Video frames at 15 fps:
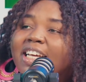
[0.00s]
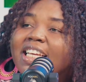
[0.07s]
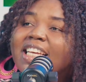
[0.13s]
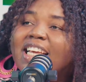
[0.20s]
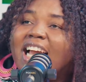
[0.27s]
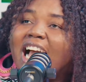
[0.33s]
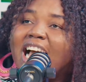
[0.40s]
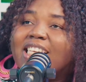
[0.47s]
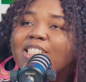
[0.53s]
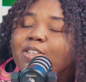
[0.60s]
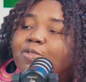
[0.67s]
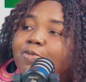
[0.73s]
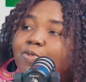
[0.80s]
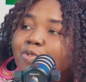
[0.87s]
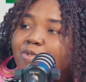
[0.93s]
he has the
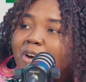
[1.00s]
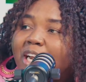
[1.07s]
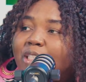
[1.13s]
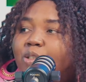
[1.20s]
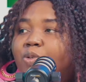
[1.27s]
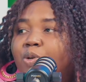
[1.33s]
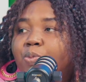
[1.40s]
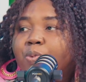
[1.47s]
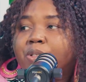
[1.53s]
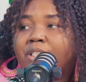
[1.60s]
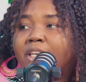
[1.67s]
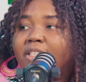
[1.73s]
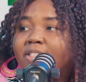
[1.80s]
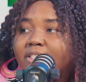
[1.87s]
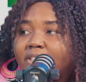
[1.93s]
full right to
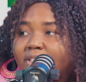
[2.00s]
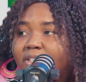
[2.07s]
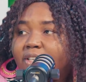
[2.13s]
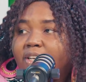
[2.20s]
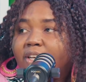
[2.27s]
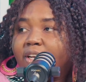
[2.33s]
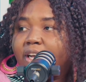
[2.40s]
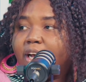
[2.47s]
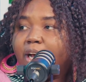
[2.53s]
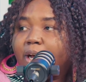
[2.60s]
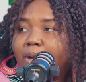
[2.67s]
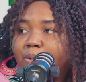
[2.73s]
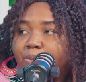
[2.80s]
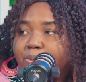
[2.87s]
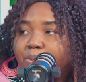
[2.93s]
repossess his
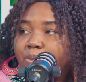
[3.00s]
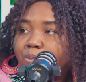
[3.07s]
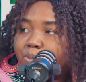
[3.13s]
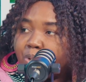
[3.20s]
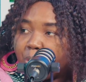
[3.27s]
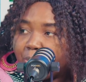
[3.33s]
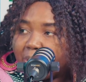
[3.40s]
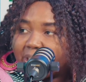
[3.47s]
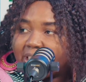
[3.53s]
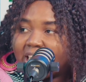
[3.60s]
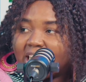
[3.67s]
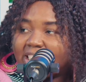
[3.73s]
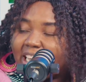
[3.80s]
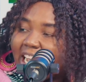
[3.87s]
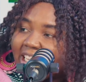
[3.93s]
property
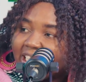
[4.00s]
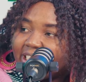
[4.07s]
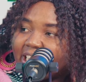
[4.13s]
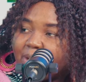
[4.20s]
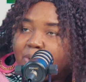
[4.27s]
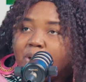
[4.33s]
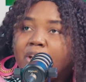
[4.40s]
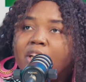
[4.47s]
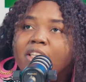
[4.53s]
at any time.